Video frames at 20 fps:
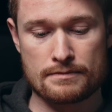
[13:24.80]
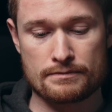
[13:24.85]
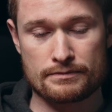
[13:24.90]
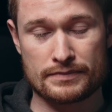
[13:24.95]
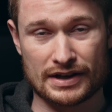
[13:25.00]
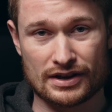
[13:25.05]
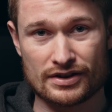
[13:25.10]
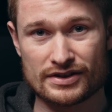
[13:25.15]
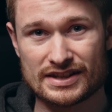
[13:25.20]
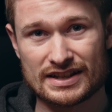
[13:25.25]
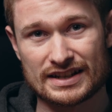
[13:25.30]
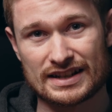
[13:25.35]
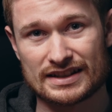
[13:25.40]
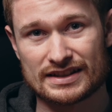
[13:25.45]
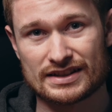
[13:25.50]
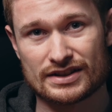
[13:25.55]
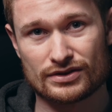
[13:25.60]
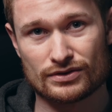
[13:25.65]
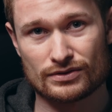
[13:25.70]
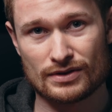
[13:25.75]
because it needs
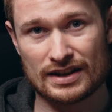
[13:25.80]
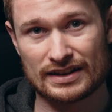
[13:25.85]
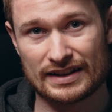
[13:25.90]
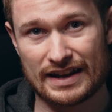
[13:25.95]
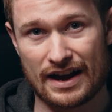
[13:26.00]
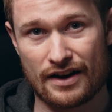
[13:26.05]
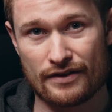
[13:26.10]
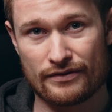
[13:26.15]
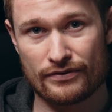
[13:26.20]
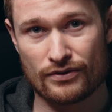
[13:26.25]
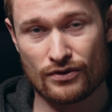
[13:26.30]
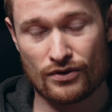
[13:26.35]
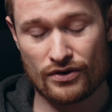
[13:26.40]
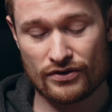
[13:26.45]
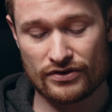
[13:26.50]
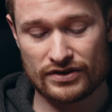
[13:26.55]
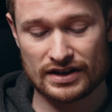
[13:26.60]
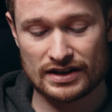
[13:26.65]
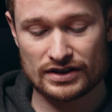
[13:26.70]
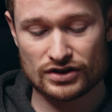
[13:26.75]
to allow for
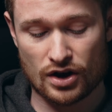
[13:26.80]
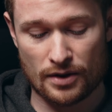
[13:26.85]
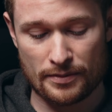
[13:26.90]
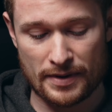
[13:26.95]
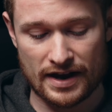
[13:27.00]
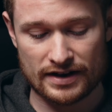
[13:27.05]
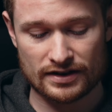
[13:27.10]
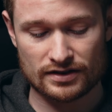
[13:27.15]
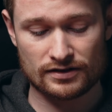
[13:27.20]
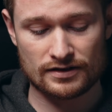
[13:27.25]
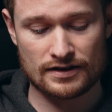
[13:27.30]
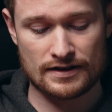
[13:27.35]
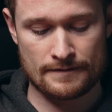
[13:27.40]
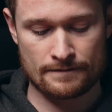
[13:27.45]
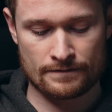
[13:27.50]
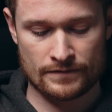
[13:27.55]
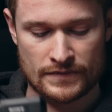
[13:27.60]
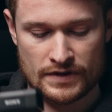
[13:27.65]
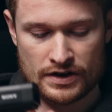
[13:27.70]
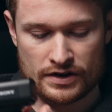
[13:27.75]
the top handle.
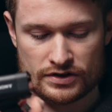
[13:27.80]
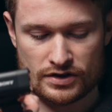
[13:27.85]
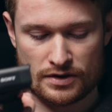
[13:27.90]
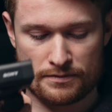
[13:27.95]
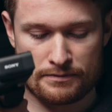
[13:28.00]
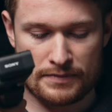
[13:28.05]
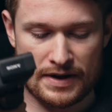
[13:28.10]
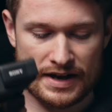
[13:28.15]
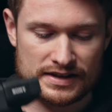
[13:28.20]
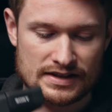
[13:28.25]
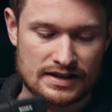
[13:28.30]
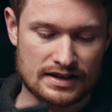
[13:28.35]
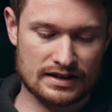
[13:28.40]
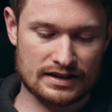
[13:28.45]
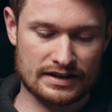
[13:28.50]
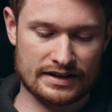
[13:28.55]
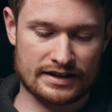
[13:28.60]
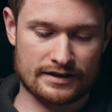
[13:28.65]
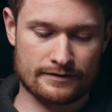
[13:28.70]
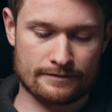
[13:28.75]
So
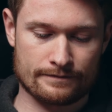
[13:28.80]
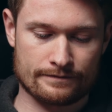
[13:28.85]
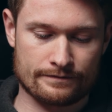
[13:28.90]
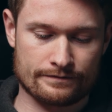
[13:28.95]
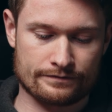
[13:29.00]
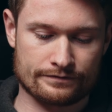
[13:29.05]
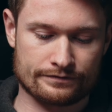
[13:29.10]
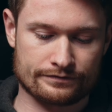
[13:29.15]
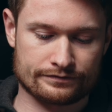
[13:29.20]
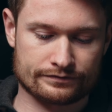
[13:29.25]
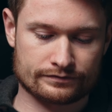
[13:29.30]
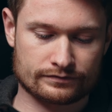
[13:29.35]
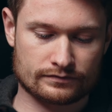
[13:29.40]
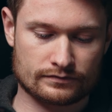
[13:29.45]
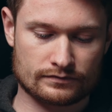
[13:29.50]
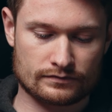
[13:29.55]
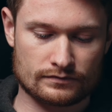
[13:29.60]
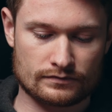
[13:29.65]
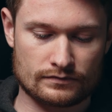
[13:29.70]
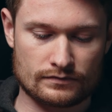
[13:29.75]
basically,
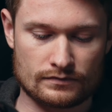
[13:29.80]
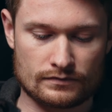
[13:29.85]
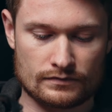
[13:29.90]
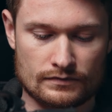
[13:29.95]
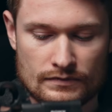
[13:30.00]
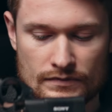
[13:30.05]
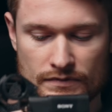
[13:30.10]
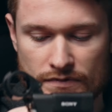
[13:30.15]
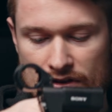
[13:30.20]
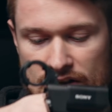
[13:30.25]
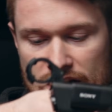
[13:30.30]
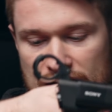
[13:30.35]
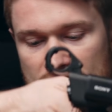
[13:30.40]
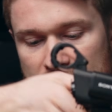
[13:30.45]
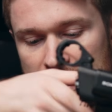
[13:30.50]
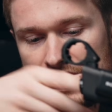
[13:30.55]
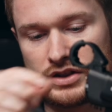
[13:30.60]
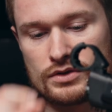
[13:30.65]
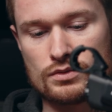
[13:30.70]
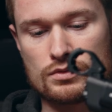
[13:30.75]
the
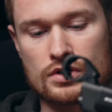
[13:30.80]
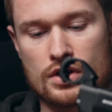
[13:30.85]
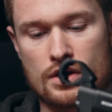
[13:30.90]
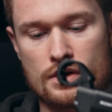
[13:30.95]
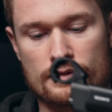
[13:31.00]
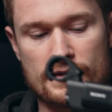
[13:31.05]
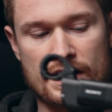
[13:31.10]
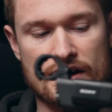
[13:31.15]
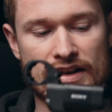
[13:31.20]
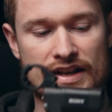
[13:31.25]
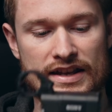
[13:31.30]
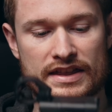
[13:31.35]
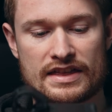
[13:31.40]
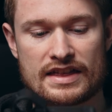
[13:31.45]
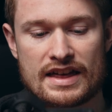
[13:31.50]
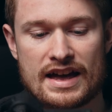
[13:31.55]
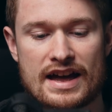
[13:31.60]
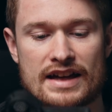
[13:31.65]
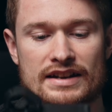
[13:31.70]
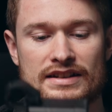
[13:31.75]
cage will go around like
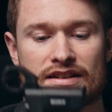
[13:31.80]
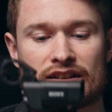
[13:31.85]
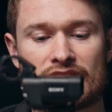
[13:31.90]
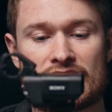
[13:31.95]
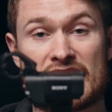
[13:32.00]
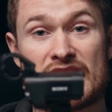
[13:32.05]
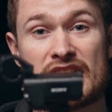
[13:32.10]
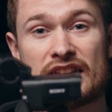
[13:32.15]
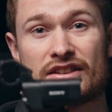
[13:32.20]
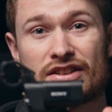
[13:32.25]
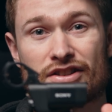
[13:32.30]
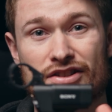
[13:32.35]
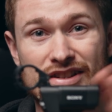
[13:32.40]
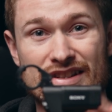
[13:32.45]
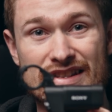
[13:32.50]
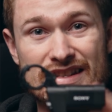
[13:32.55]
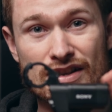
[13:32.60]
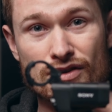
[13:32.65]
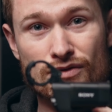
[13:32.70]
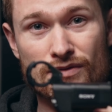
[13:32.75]
that, and you can
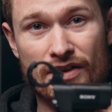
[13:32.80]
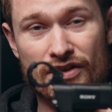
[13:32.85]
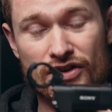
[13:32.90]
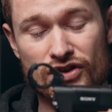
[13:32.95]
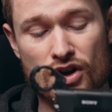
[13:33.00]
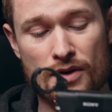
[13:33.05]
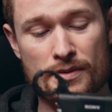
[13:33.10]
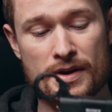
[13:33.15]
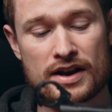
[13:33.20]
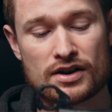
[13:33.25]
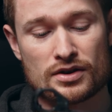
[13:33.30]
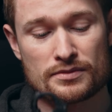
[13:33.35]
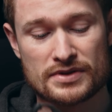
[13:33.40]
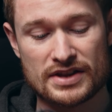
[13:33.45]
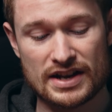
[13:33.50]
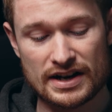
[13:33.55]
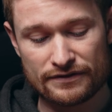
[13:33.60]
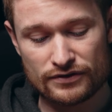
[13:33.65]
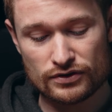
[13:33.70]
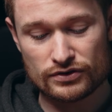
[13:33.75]
still run the top handle. But
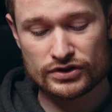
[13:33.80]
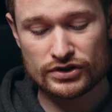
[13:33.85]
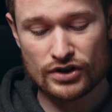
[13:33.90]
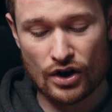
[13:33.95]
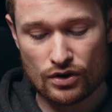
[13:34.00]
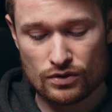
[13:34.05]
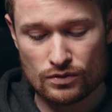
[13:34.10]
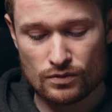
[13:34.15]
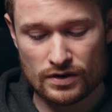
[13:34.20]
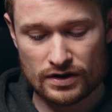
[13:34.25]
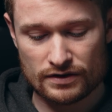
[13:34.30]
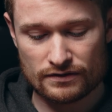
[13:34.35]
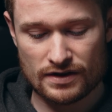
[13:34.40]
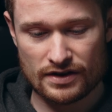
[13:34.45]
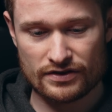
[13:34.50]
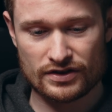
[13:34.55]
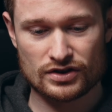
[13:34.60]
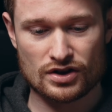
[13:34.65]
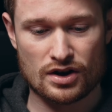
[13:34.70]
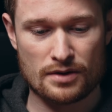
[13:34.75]
then if you don't want to
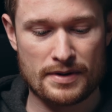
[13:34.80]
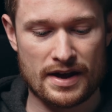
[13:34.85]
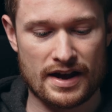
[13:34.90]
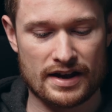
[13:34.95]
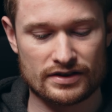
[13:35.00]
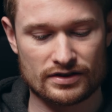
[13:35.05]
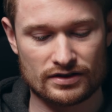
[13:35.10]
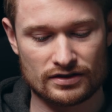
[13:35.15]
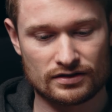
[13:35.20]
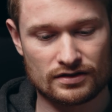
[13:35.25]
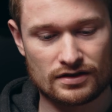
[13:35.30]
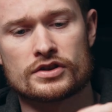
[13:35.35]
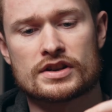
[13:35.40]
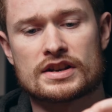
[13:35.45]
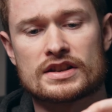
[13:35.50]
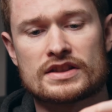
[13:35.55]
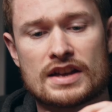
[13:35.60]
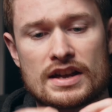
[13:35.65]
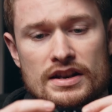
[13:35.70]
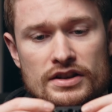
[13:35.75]
run the top handle, you
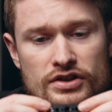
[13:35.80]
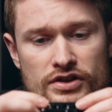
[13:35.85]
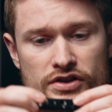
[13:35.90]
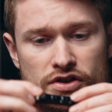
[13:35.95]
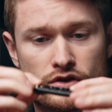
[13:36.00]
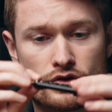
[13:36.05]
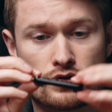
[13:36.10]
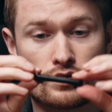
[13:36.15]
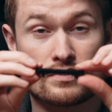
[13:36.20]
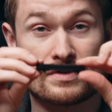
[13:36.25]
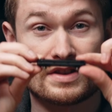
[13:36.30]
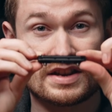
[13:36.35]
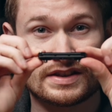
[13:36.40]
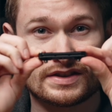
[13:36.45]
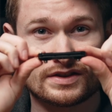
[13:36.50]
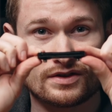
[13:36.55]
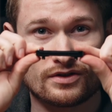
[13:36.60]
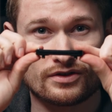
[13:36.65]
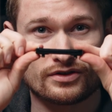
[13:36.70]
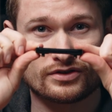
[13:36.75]
can then just screw this
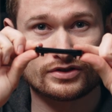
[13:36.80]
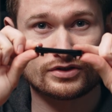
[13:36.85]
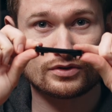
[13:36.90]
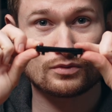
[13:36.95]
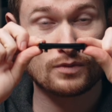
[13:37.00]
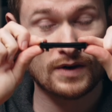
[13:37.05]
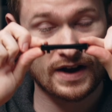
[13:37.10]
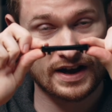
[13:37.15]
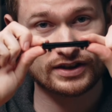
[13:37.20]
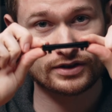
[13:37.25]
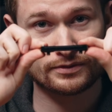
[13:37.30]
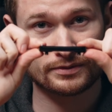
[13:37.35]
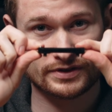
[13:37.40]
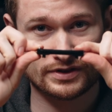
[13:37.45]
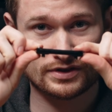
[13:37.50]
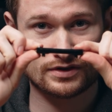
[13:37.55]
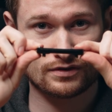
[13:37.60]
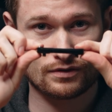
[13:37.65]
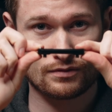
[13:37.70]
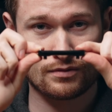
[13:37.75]
on to where you would
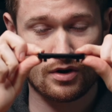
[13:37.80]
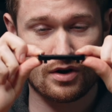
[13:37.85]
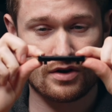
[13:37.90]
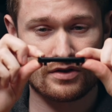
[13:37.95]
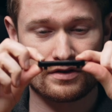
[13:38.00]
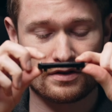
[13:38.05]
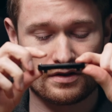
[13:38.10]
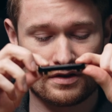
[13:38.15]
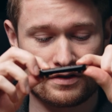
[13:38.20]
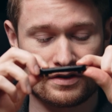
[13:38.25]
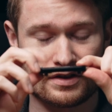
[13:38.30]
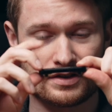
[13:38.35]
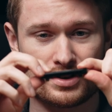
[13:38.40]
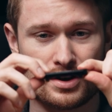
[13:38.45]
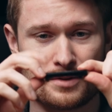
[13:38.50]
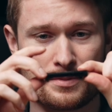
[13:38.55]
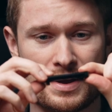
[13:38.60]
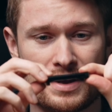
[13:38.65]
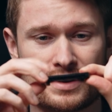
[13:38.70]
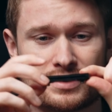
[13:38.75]
screw on the
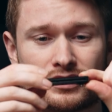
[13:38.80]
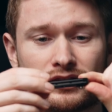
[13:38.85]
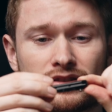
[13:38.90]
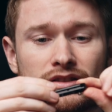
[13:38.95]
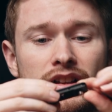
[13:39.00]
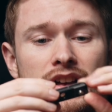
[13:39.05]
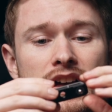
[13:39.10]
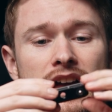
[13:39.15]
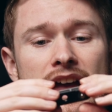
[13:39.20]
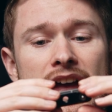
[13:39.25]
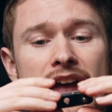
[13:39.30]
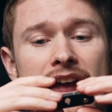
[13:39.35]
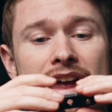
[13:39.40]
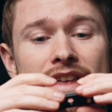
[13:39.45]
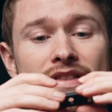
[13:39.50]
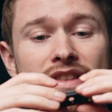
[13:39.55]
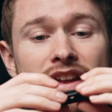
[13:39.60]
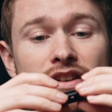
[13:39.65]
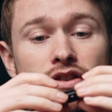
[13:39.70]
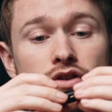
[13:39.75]
top handle,
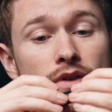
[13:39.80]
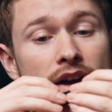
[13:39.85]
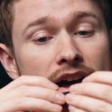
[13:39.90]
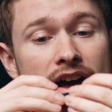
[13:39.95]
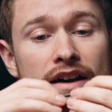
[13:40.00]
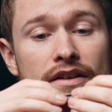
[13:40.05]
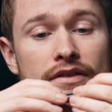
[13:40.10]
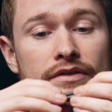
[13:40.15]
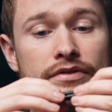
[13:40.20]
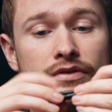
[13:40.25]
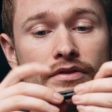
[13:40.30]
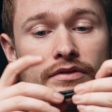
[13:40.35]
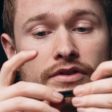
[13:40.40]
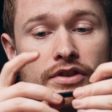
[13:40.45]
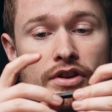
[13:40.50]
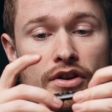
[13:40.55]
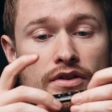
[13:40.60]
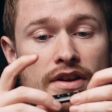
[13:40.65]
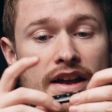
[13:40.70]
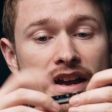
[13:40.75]
and then you have, you
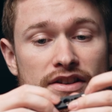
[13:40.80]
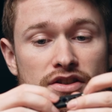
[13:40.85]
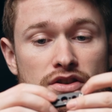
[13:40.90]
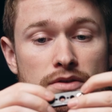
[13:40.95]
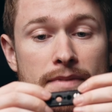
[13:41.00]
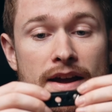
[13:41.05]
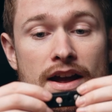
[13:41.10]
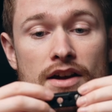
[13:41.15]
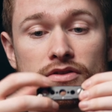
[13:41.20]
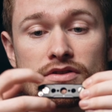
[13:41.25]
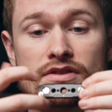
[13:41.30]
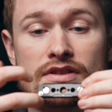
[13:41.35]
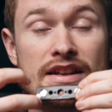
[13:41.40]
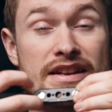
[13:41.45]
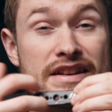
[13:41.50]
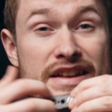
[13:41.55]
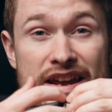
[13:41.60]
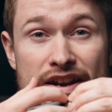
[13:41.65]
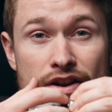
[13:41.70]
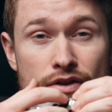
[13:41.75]
know, extra mounts, a
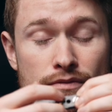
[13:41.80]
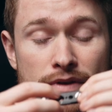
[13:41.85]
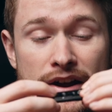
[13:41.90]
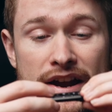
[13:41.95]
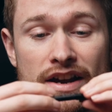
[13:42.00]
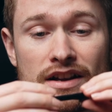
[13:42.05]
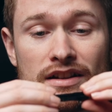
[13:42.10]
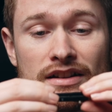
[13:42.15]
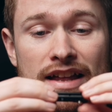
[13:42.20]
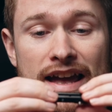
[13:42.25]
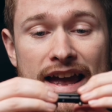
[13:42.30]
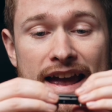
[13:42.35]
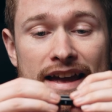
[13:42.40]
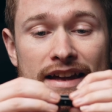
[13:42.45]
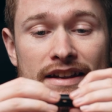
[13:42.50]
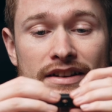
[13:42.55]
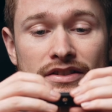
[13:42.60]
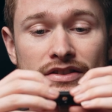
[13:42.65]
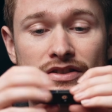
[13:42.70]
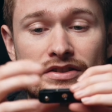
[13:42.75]
NATO rail,
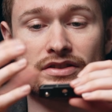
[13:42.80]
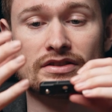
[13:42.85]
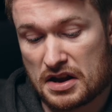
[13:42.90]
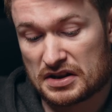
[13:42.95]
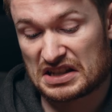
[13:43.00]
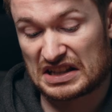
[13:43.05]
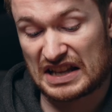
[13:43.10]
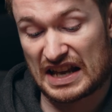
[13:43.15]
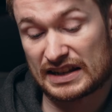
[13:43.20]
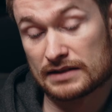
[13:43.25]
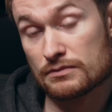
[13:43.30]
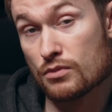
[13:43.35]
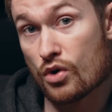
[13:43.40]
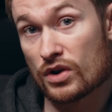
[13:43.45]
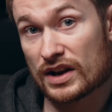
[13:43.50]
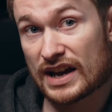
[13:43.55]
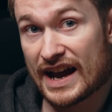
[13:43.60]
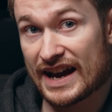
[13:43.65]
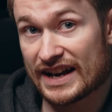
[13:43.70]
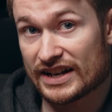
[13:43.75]
and slightly more
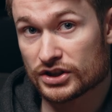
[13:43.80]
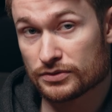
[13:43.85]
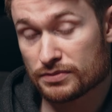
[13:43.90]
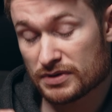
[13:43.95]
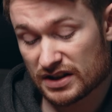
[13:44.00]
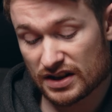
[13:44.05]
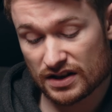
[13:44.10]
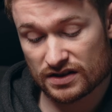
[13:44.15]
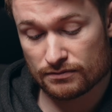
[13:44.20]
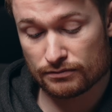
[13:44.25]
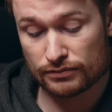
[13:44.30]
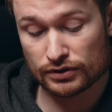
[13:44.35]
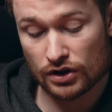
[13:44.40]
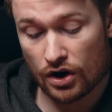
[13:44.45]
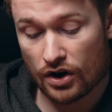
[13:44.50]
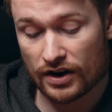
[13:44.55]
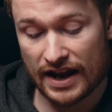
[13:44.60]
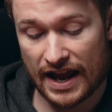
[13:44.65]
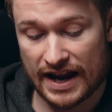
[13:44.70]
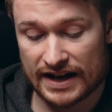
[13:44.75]
cage, but it doesn't
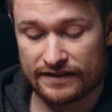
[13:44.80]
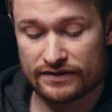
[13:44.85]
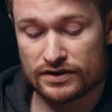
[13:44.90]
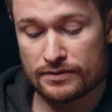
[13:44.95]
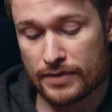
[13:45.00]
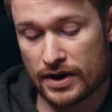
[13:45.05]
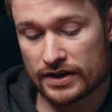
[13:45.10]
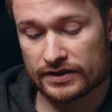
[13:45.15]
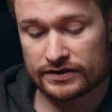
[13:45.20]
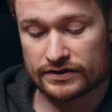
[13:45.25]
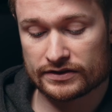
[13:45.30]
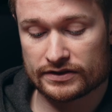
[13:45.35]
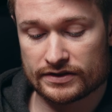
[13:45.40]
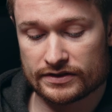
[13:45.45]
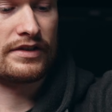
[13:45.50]
block any of the buttons.